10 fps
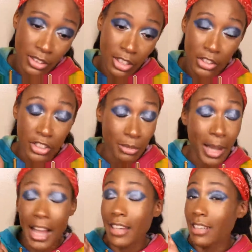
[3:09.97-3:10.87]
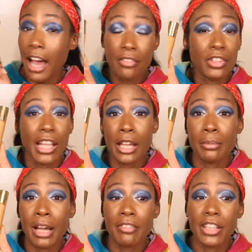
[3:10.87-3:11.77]
underneath my eyes. I feel like
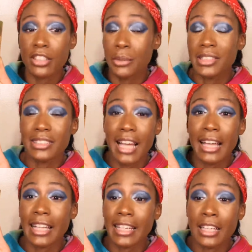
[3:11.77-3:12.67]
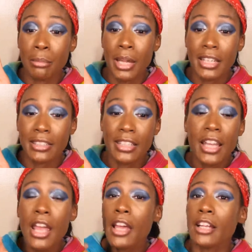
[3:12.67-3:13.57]
my face always looks highlighted and amazing.
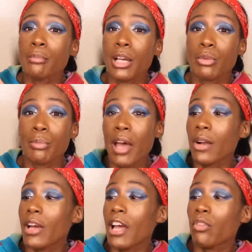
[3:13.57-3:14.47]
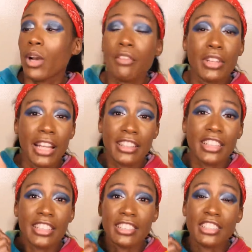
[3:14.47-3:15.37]
It doesn't matter what powder I have on. I feel like
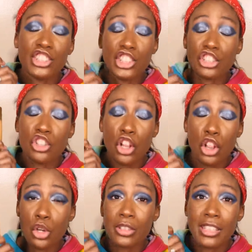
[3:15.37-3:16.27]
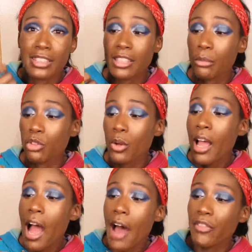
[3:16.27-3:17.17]
this just looks exceptional.
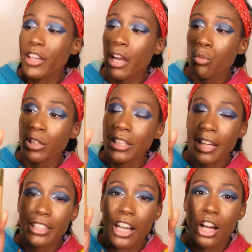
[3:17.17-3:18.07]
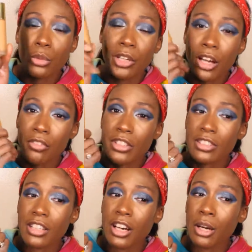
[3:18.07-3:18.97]
I think I really like the coloring of
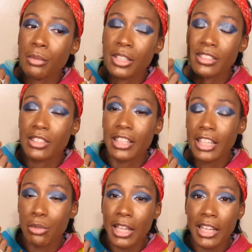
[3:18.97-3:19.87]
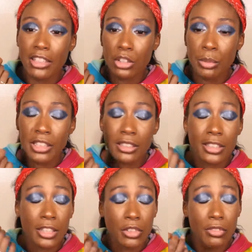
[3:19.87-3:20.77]
this um, concealer and that's why I like it so much
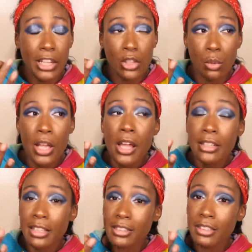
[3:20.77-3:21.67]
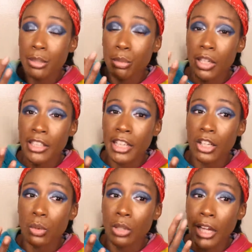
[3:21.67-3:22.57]
because even if I don't necessarily put a
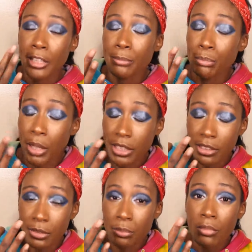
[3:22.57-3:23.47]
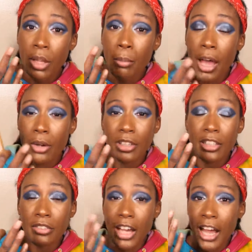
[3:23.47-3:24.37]
yellow like based powder
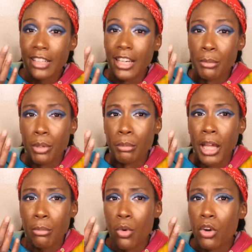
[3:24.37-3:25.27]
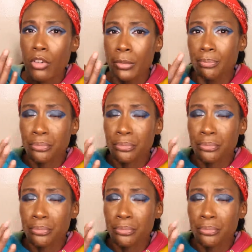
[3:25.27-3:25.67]
underneath the eyes, I can put like more of a